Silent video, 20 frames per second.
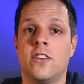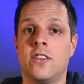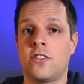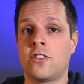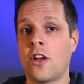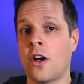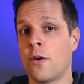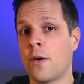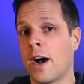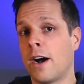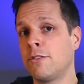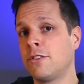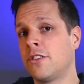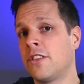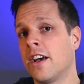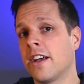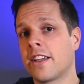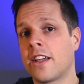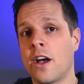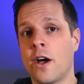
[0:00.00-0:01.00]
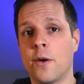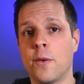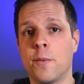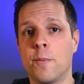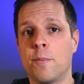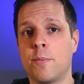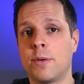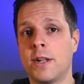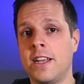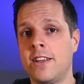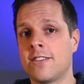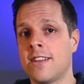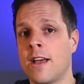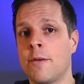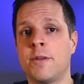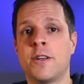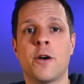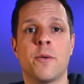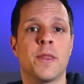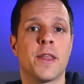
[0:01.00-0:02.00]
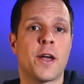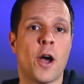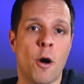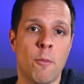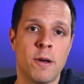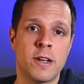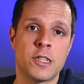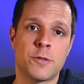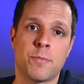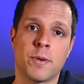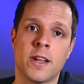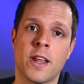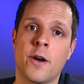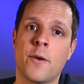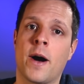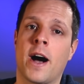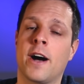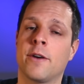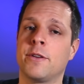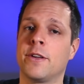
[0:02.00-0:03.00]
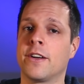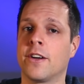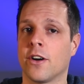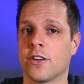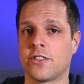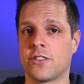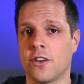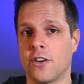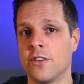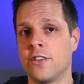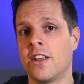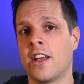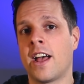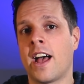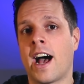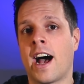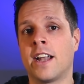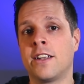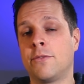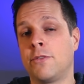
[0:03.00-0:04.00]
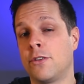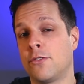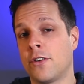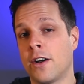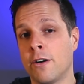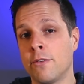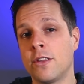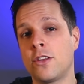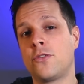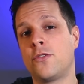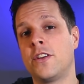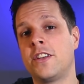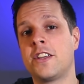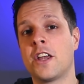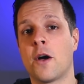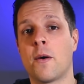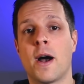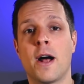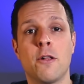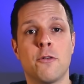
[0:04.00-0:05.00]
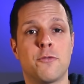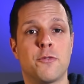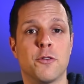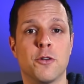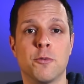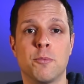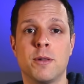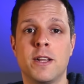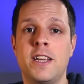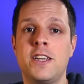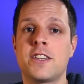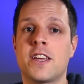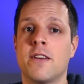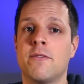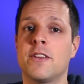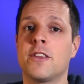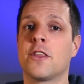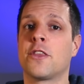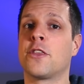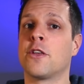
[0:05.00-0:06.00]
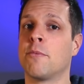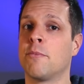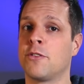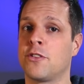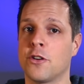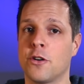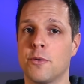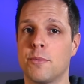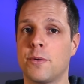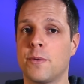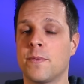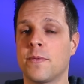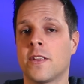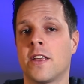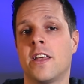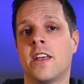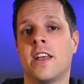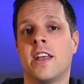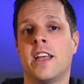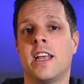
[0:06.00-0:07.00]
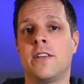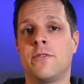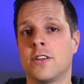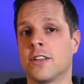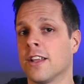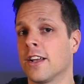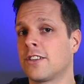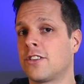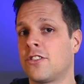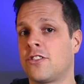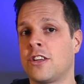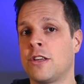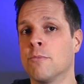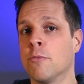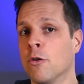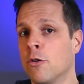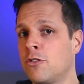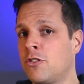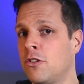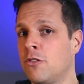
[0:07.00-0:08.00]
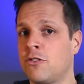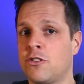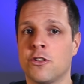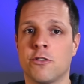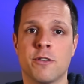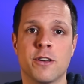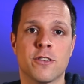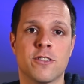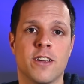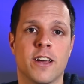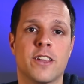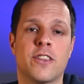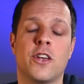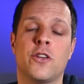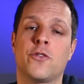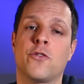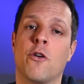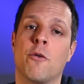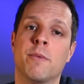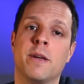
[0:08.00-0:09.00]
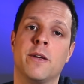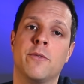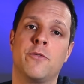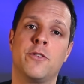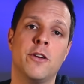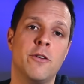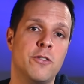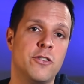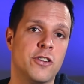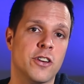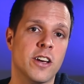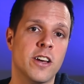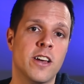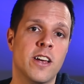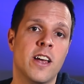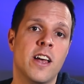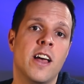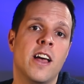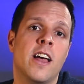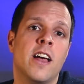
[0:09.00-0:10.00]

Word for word: So, how did that go? Please let me know in the comments below how you got on, and if you found this video helpful, please give it the thumbs up. If you'd like to see more tutorials like this from me in future,